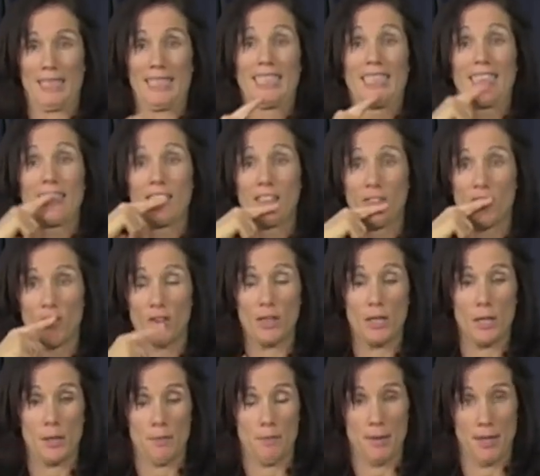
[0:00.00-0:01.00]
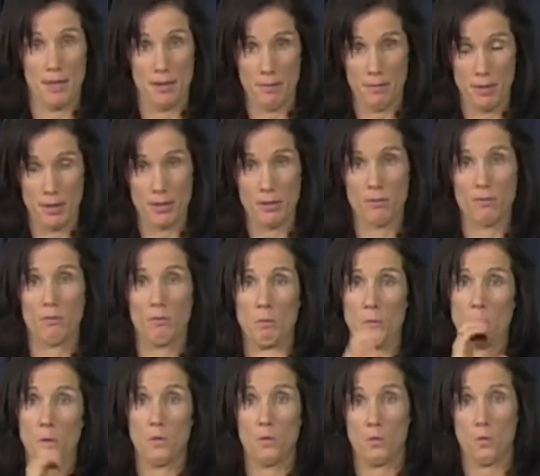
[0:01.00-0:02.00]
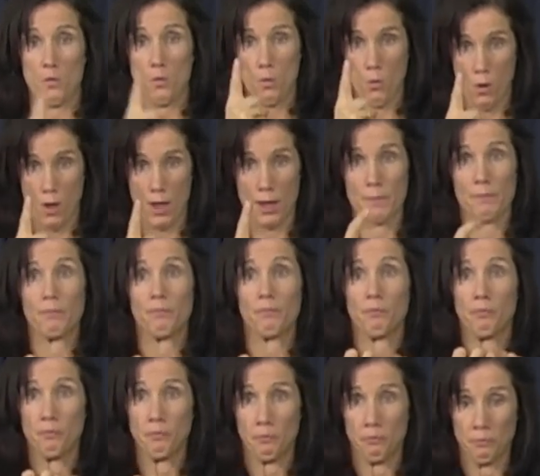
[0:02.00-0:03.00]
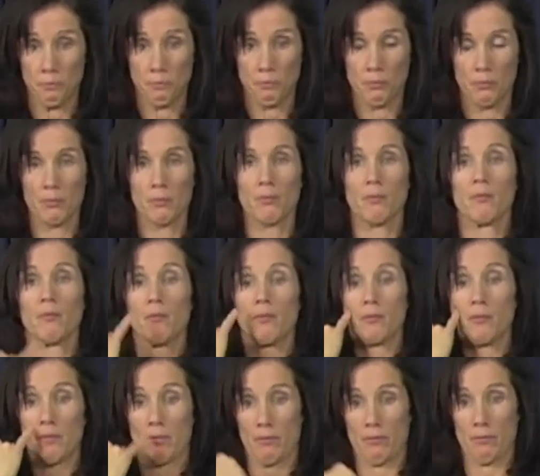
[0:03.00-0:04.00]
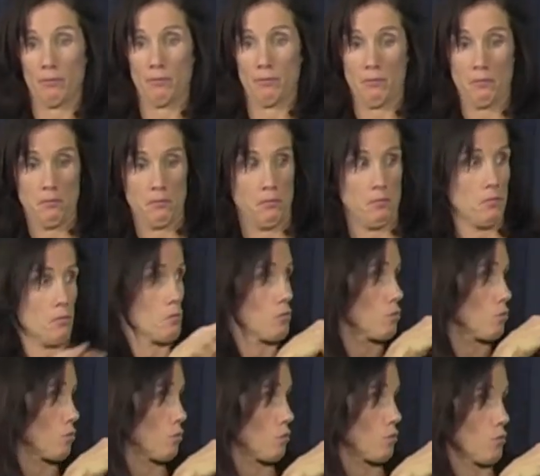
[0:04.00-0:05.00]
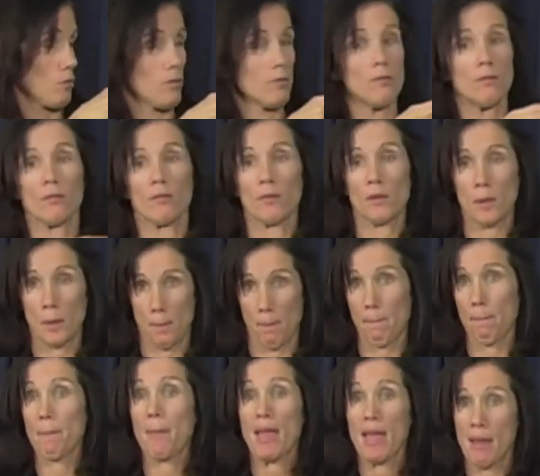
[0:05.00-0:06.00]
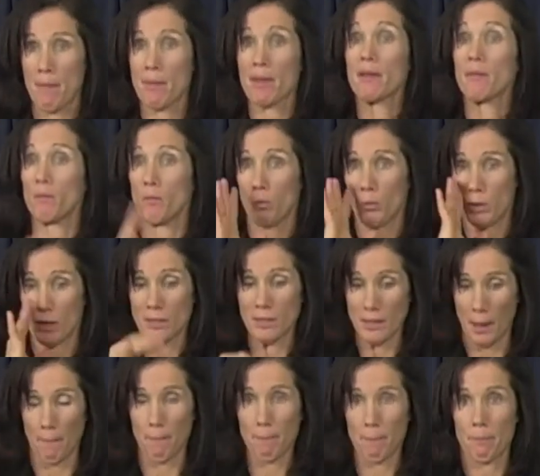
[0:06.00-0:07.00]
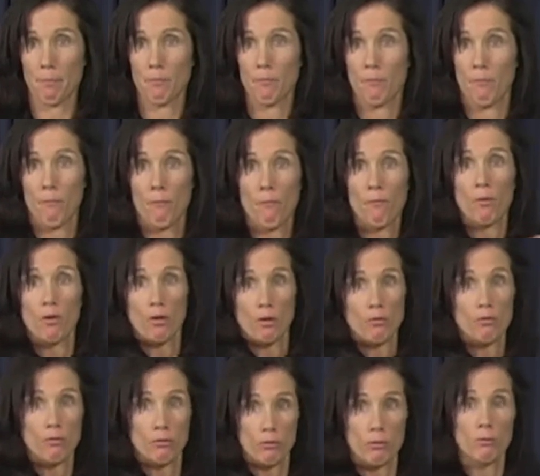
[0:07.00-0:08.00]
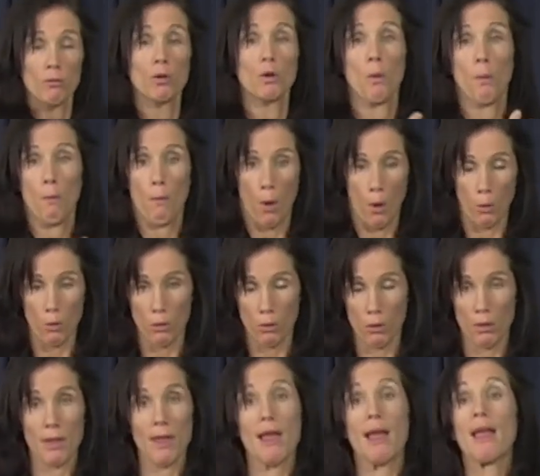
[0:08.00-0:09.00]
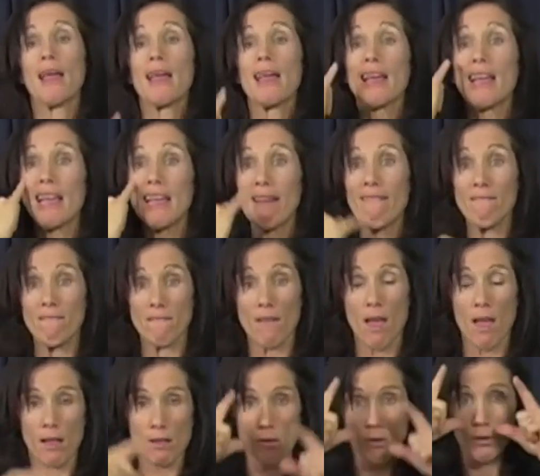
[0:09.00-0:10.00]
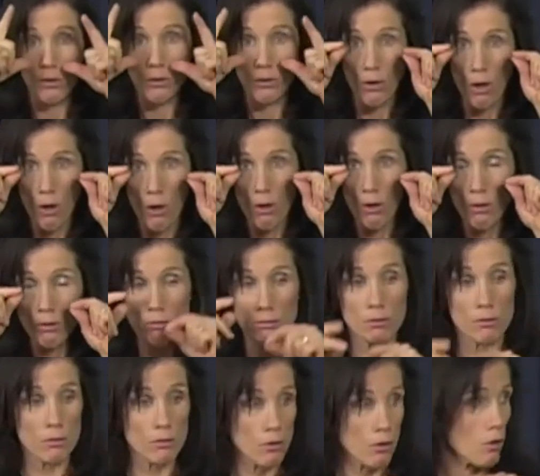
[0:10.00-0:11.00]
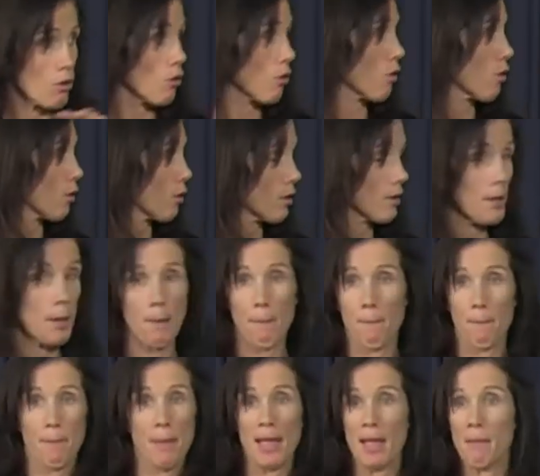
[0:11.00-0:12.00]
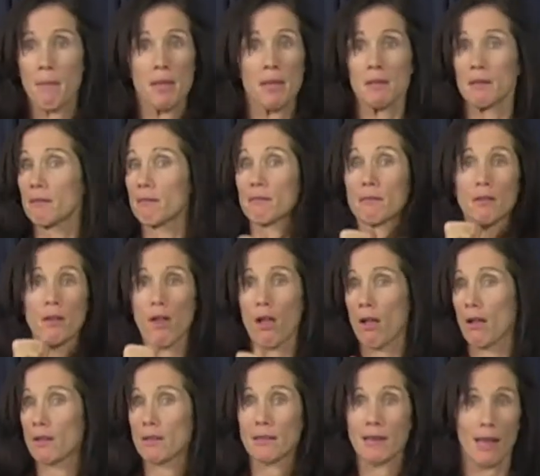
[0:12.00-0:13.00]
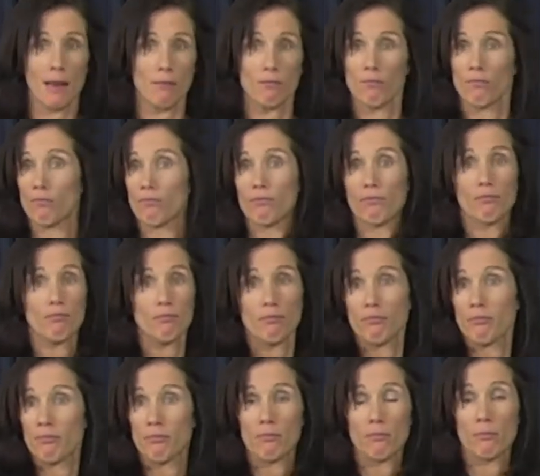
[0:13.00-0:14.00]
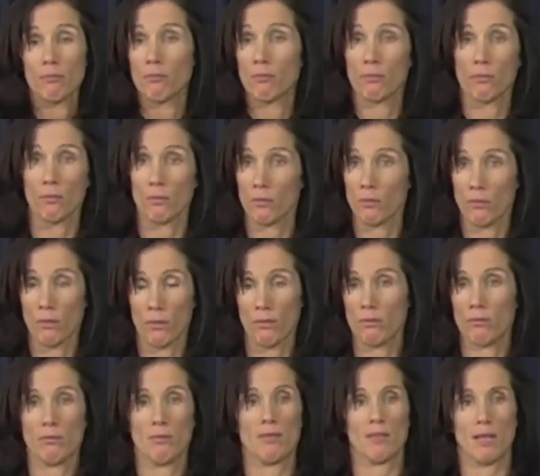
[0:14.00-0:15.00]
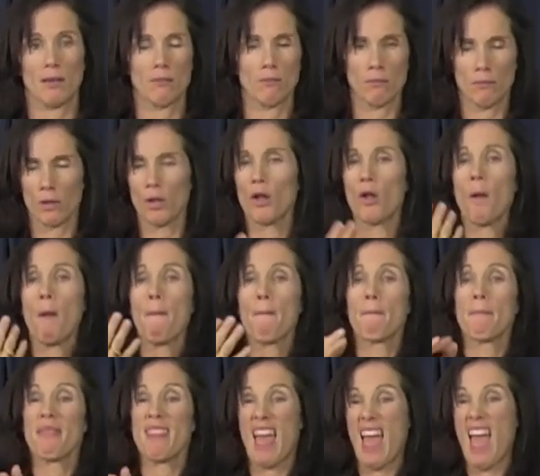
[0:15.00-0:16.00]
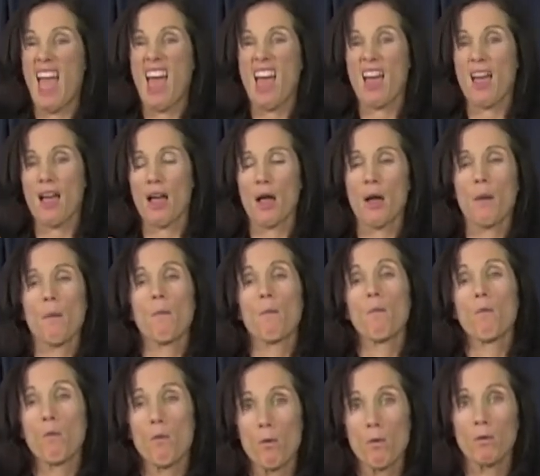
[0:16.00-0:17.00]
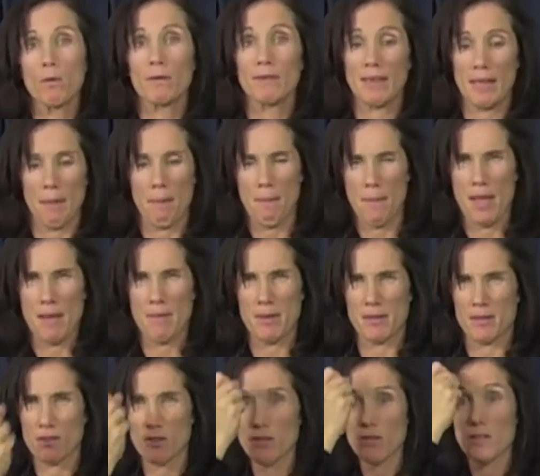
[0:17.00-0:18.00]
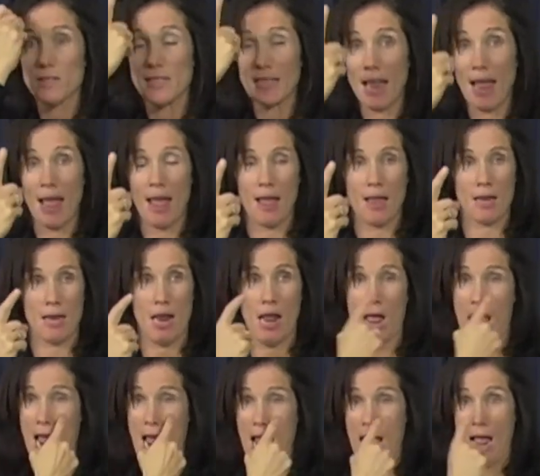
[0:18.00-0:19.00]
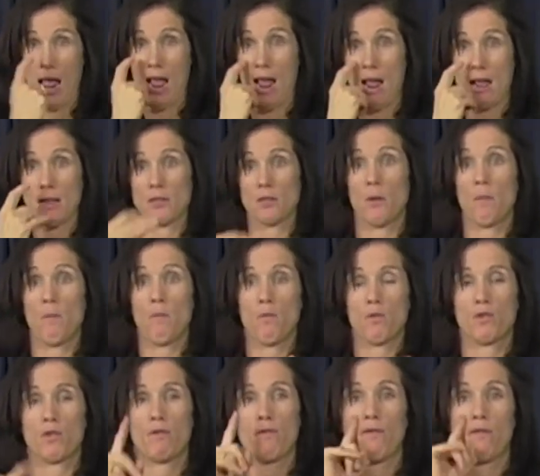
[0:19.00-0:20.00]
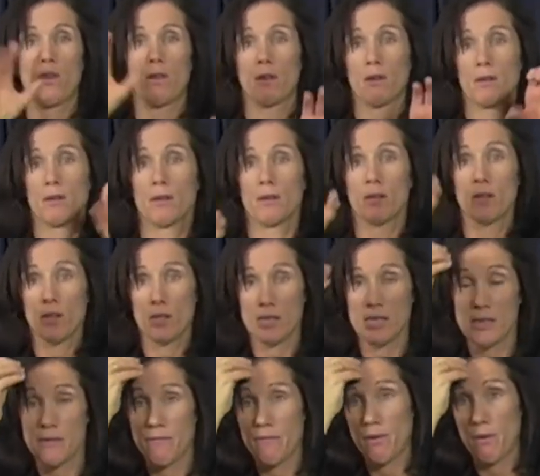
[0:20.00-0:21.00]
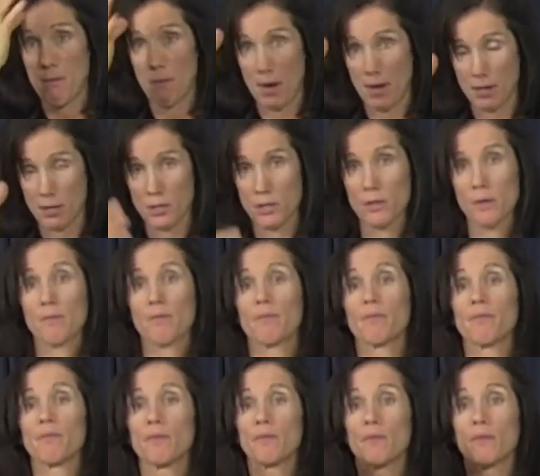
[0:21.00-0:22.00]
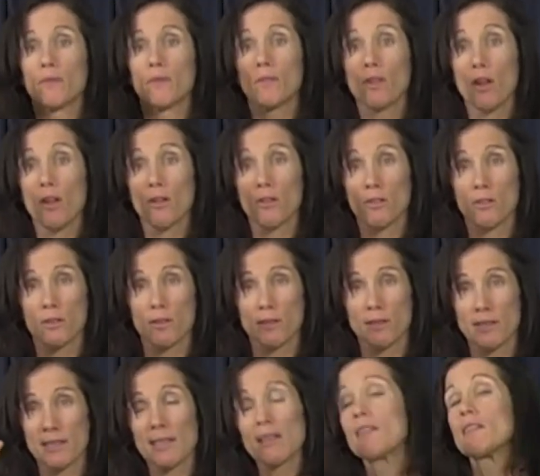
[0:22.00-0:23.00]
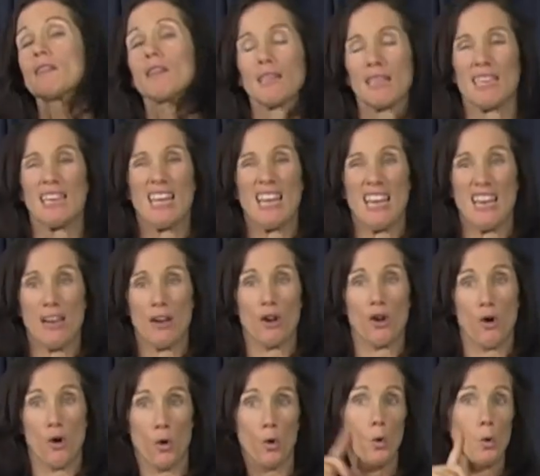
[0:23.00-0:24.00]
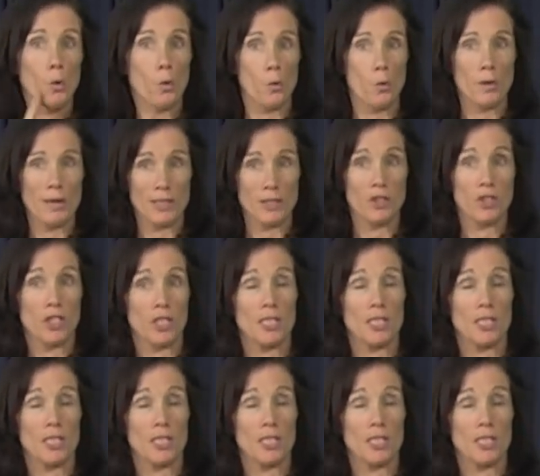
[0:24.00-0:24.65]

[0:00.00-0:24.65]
Her research with hearing one year old children included sitting across from them and then turning her head to look at something, and she found the baby would also turn their head and follow her gaze. However, she found that if she closed her eyes and turned her head, the babies would not follow her head shift. And so that essentially shows that babies understand that eye, the eyes are essential for getting information.